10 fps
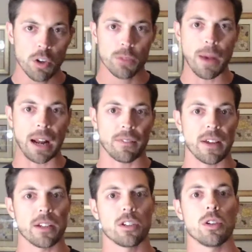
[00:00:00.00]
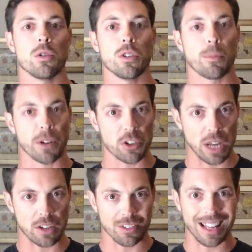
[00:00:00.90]
benefit to
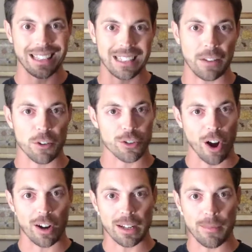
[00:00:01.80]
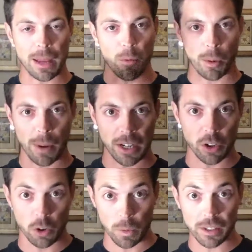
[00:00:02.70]
depreciation. Like I said, if you're starting to make more money in
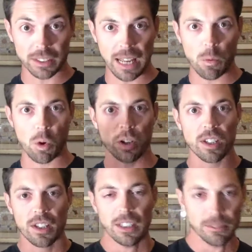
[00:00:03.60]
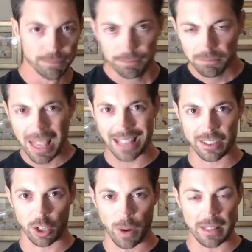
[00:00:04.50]
your real estate world, it's
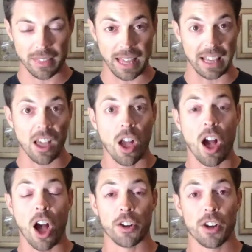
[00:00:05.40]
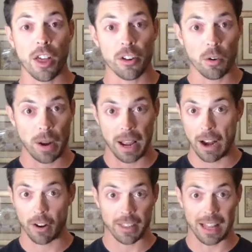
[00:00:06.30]
a great thing. Another
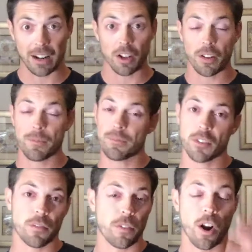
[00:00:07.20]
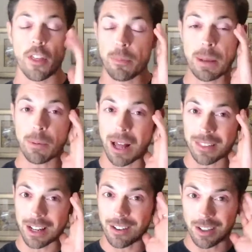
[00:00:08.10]
area that for other people out
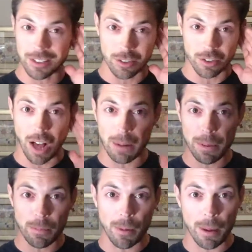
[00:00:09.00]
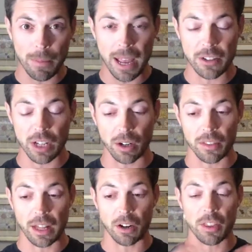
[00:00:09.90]
there, because there's a lot of people on my page that
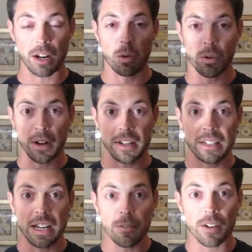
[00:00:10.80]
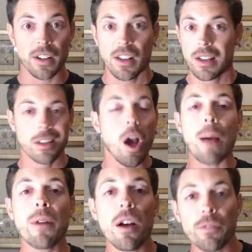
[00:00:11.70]
are in different,
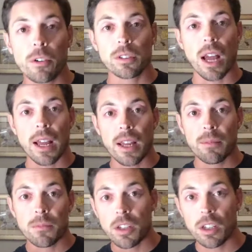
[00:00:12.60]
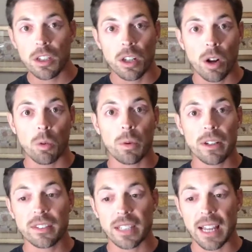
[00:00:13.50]
I'm not full-time, real
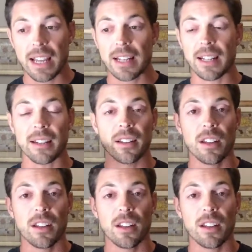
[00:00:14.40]
estate, and